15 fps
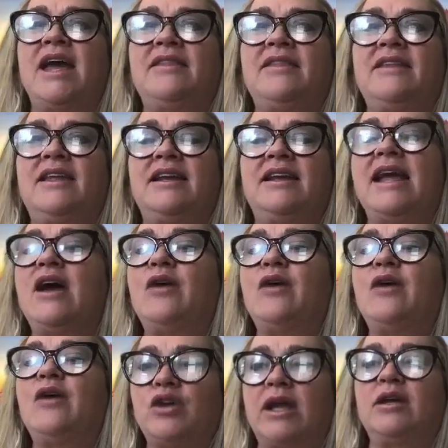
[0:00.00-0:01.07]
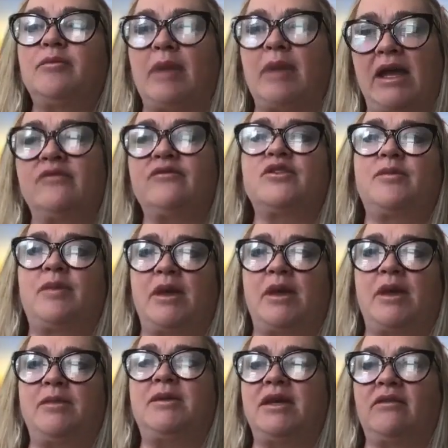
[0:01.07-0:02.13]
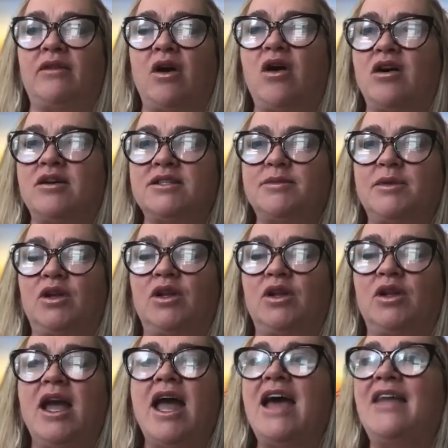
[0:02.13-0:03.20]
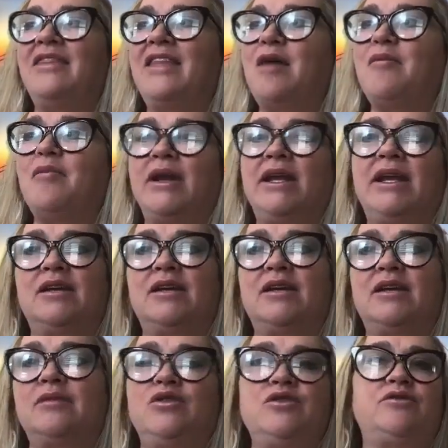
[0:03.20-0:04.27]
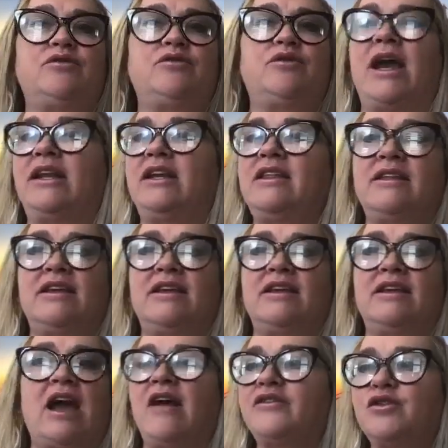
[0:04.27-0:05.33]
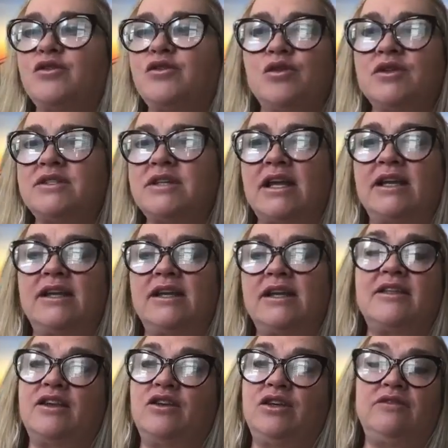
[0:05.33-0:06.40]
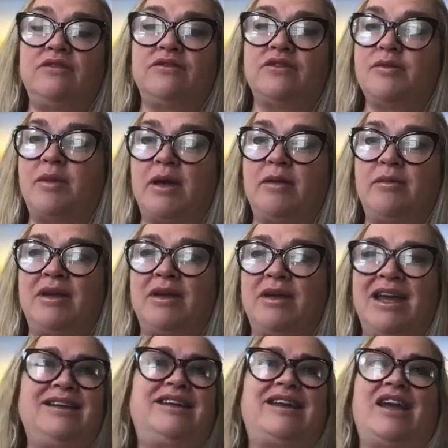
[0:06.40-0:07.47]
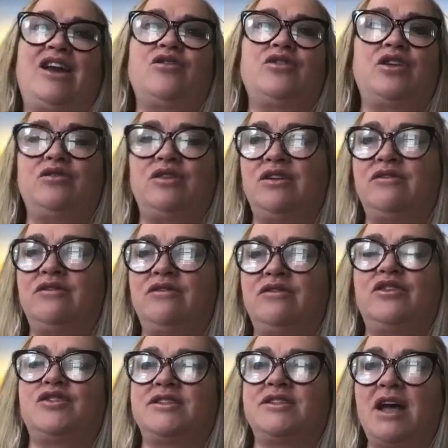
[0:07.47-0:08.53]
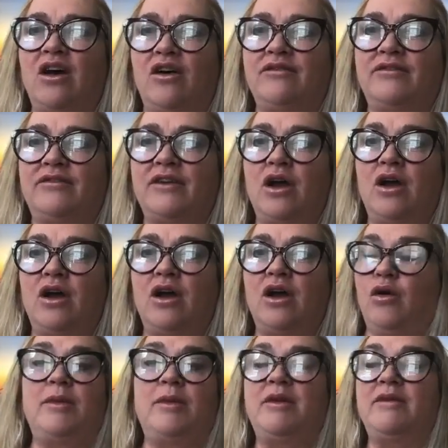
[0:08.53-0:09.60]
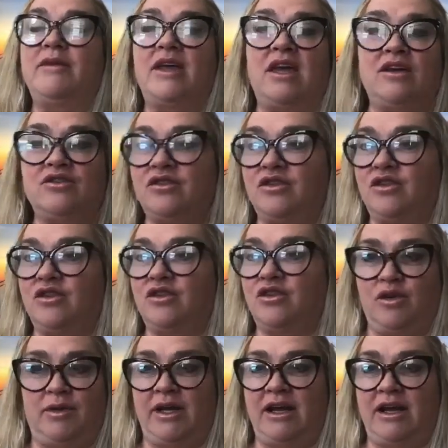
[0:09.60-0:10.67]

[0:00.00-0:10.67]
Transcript: And now you're getting paid for the baby being in the hospital. And that money can be used for anything afterwards, anything that you need for the baby, any care that you need for yourself, or maybe a vacation that you're going to